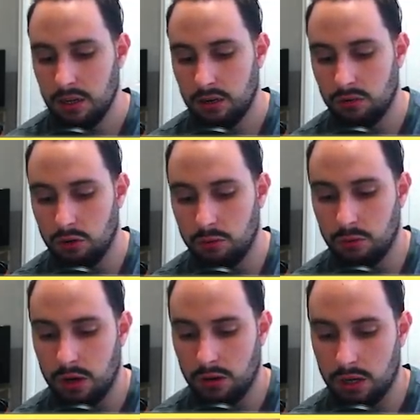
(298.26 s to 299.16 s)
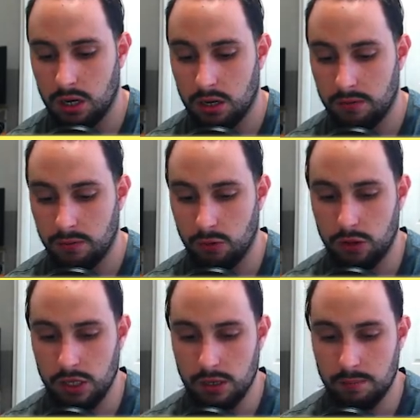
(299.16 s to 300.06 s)
Group wildcard for
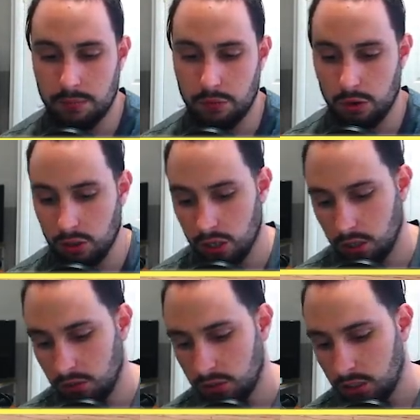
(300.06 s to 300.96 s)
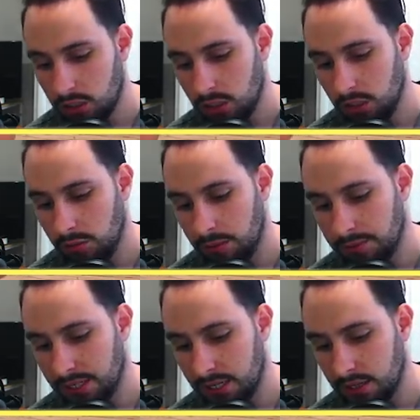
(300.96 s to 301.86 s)
the Broncos. A little bit
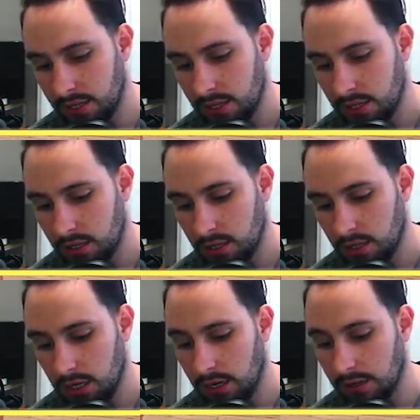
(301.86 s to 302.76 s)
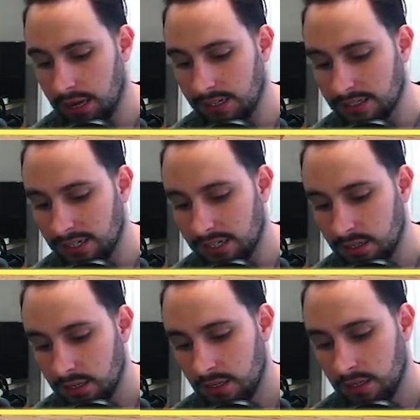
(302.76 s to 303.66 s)
upsetting there. Uh, Alex Glenn
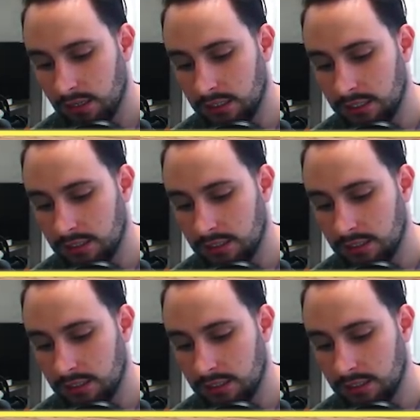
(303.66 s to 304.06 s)
leads